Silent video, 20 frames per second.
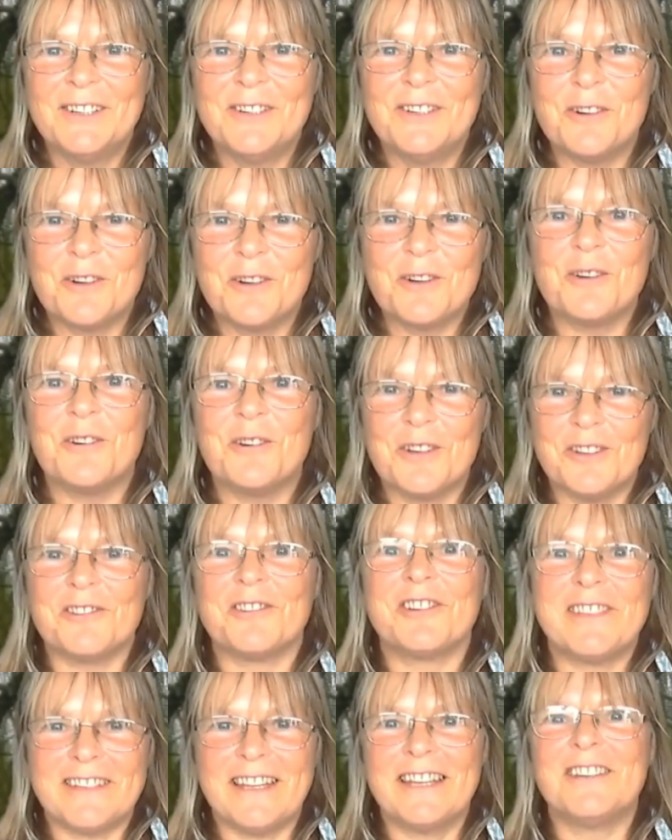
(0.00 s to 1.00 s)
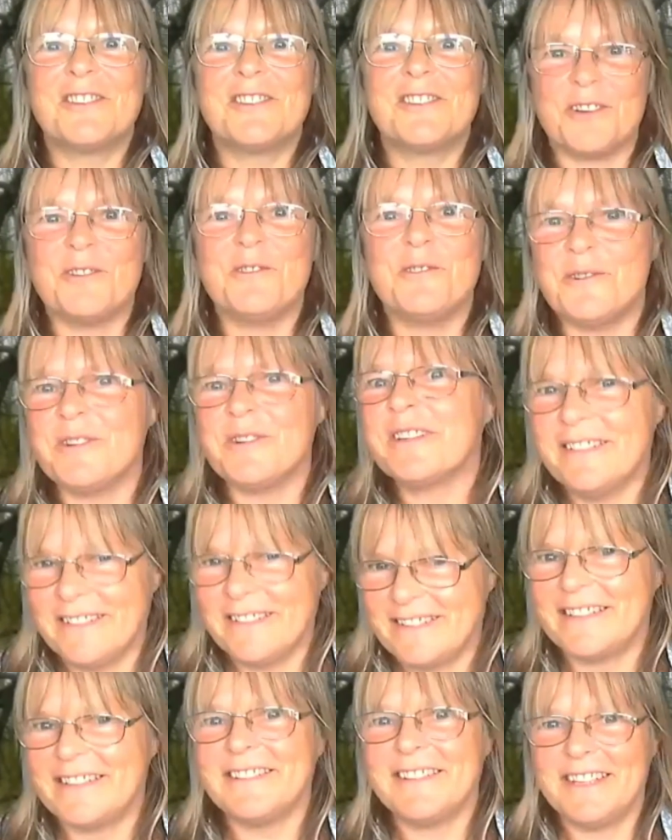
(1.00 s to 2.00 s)
All your essential
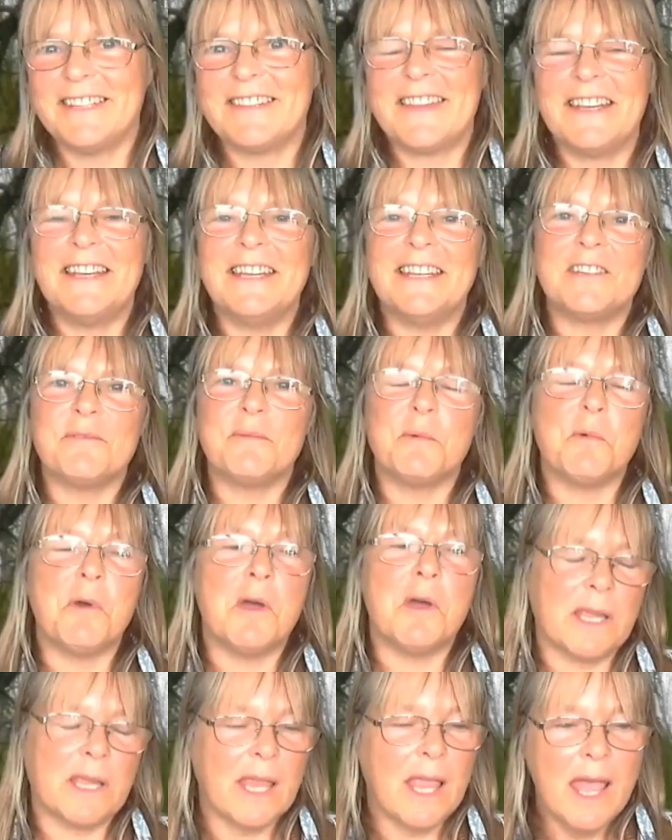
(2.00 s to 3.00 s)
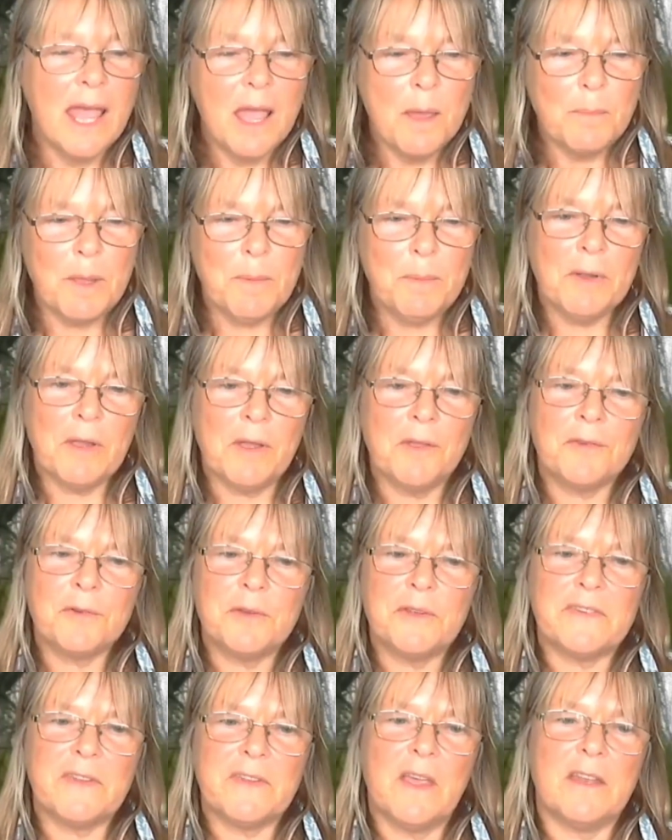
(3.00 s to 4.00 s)
organs, so yeah, they need to be working. People go through
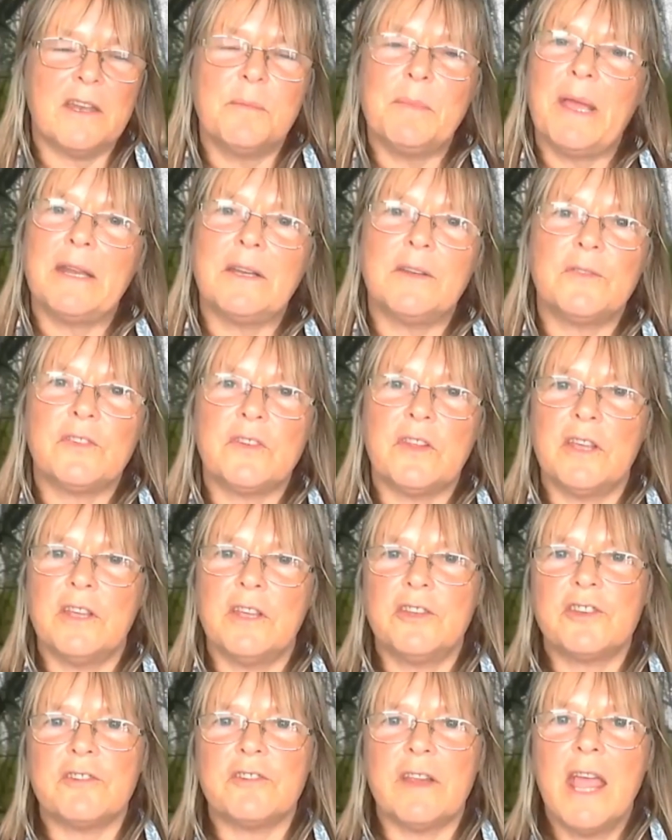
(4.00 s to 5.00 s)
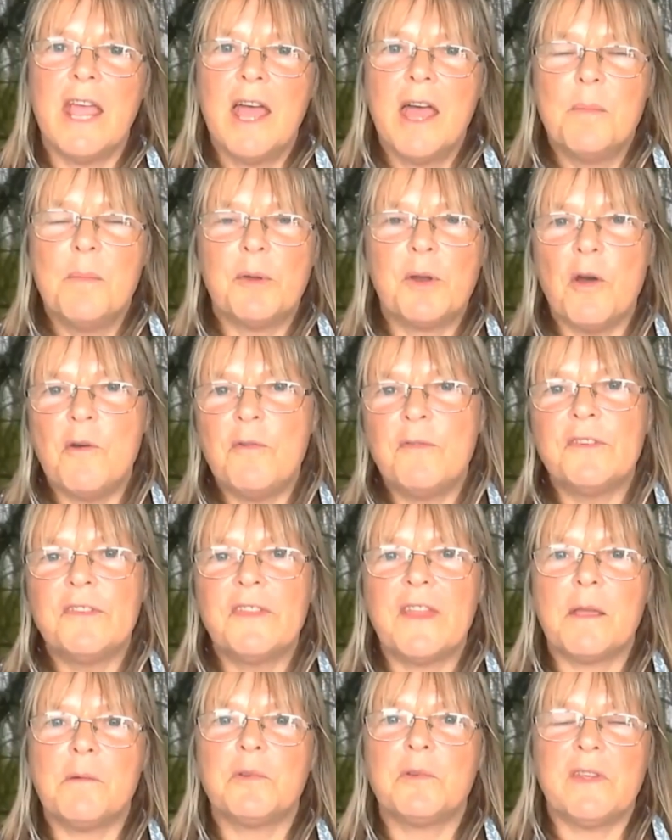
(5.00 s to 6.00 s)
a certain amount of surgery, but often
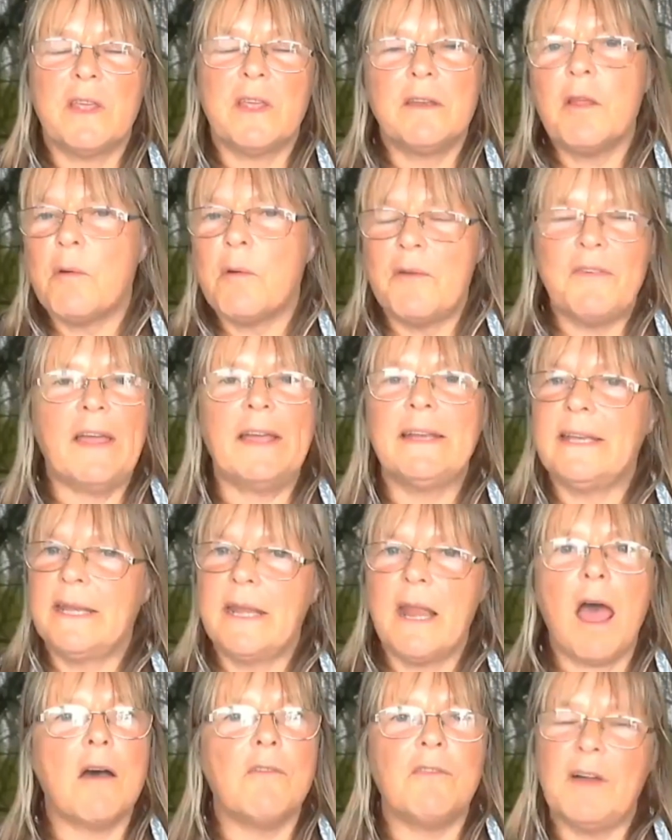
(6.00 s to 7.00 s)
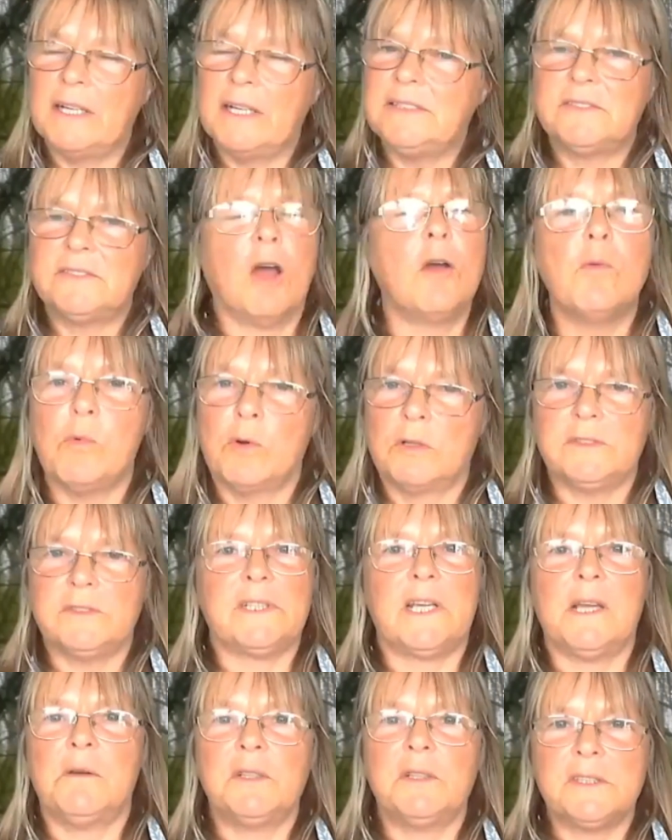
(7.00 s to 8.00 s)
they will say, no, I've had enough. I don't want to
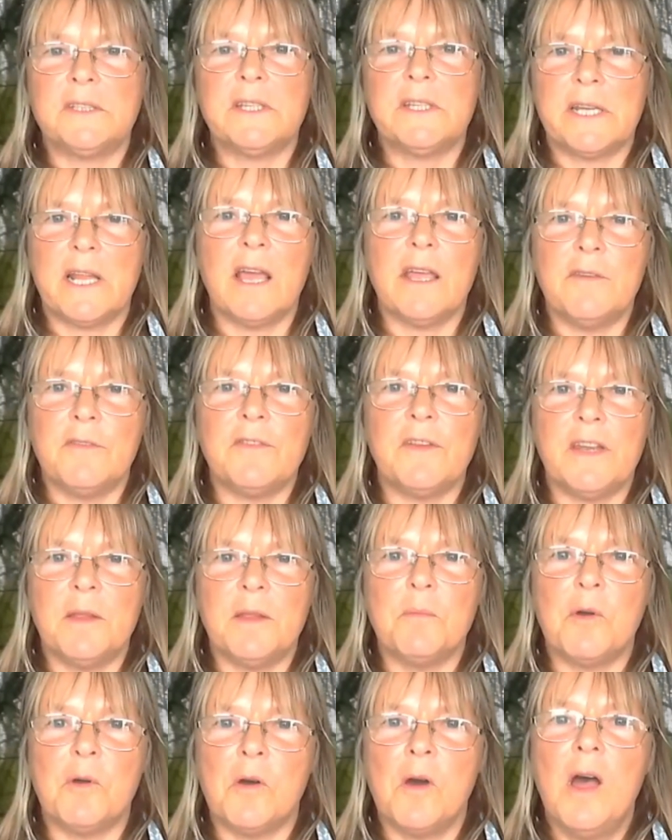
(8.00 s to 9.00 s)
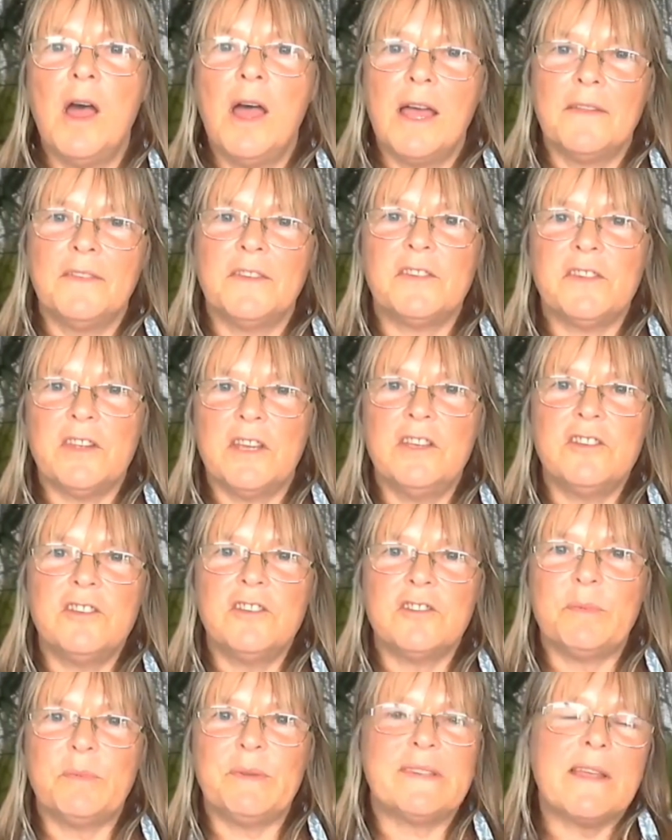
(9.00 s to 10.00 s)
go under the knife anymore. And the
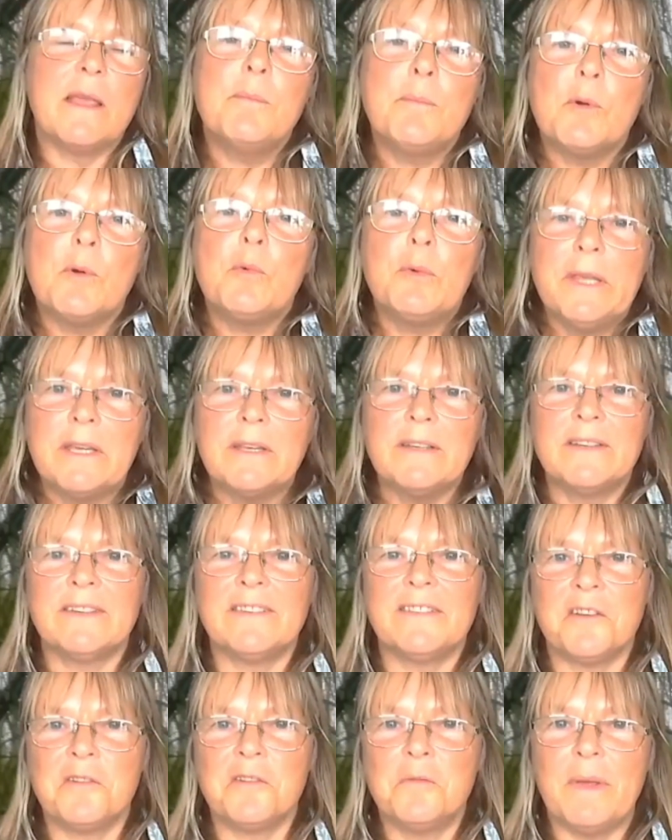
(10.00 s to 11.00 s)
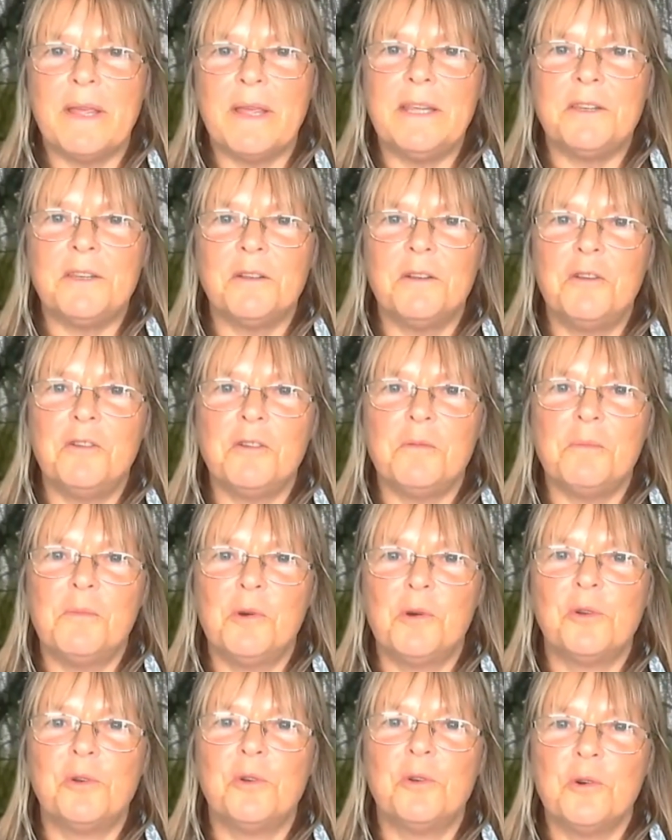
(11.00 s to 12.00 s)
surgeon will be saying, but we can still make you look
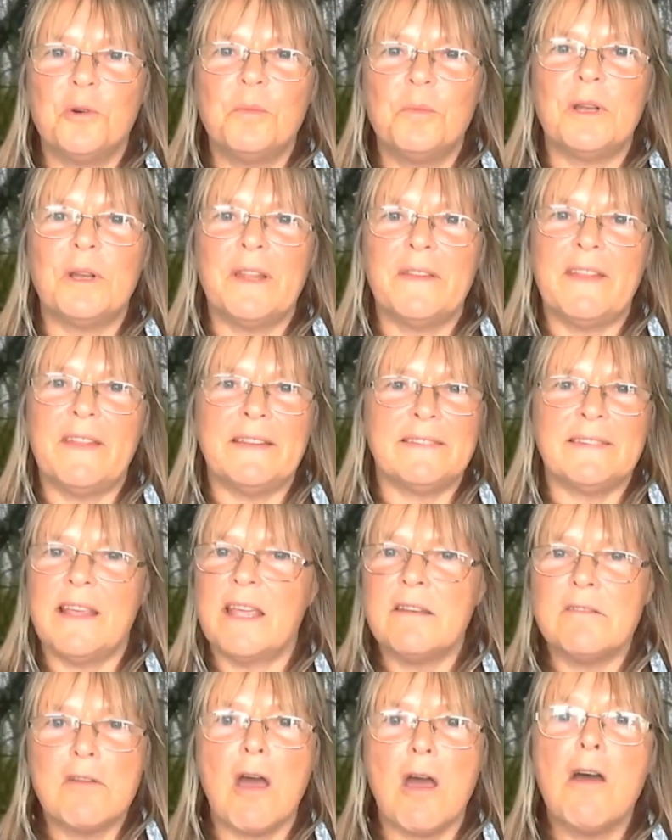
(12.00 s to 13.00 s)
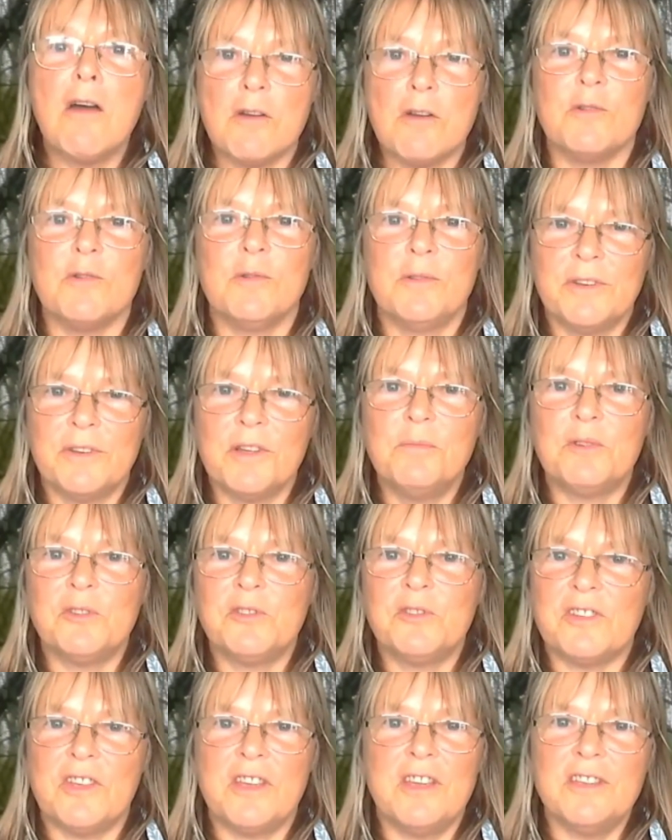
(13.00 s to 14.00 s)
more normal. And they're saying, no, no more
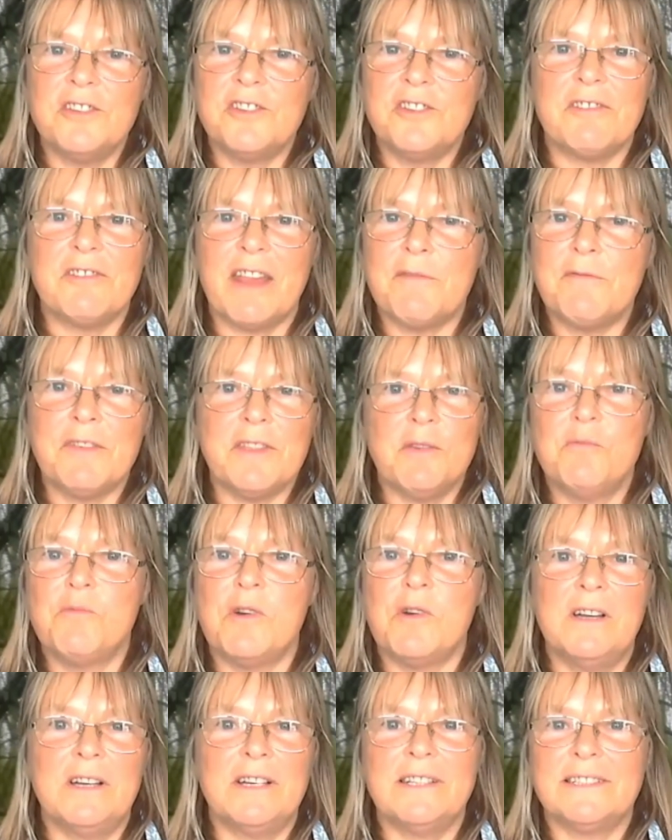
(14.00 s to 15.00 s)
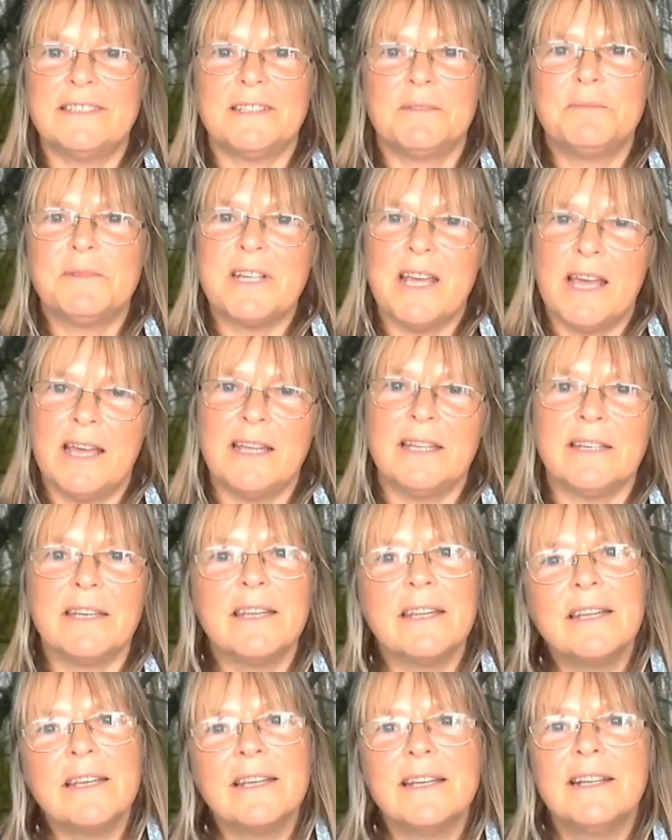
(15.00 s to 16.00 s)
surgery. Everything works. I'm done.